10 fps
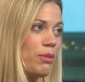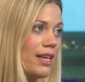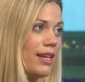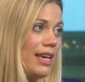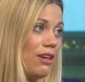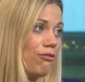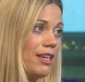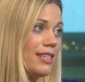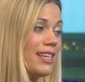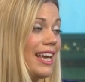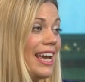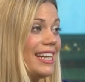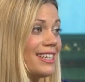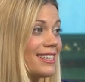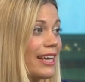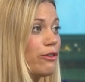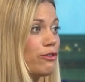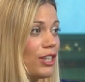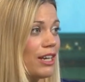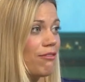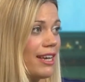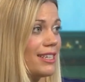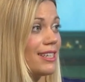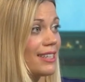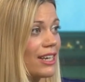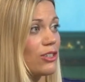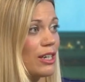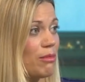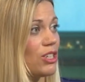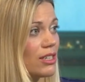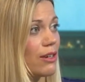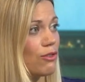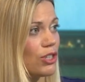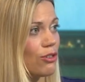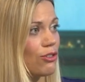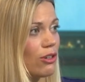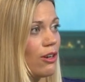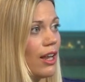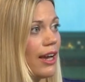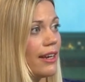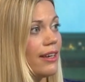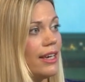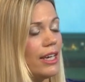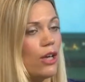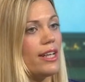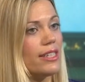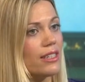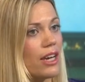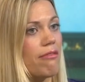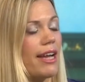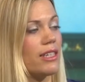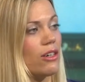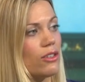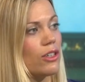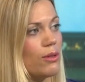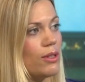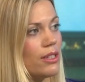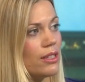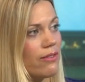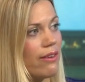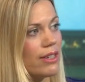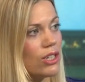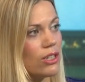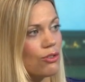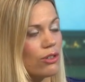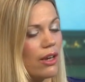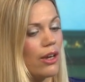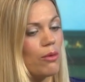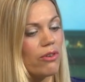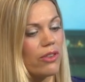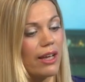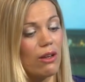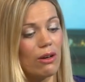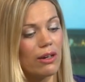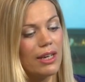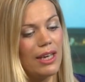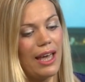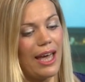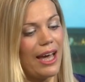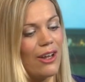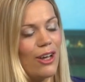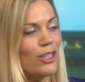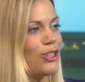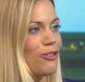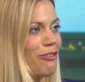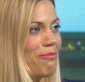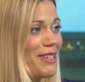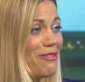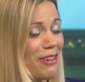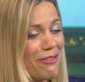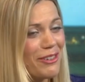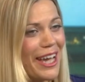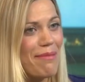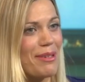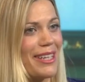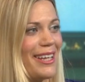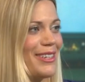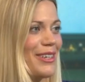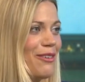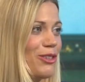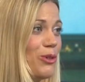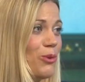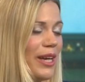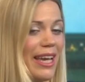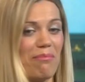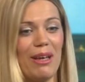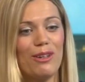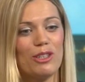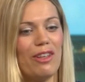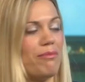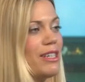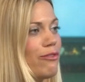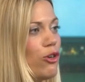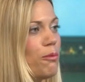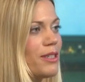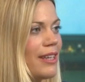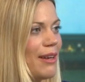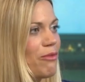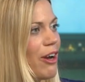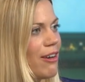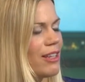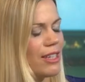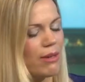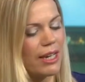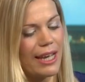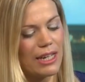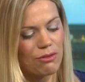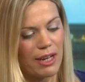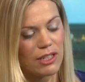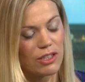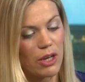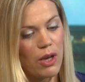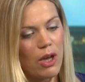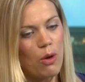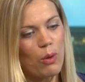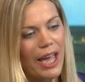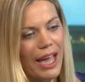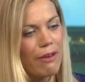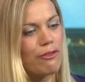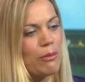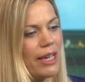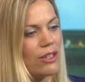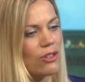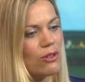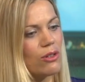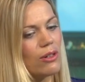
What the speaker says: increase in self-generated sexual images of children online. You know, these are direct consequences of having children at home for that long. And our children have missed 58% of schooling. In Belgium, they've missed 4%. Very similar case rates. So we have to make sure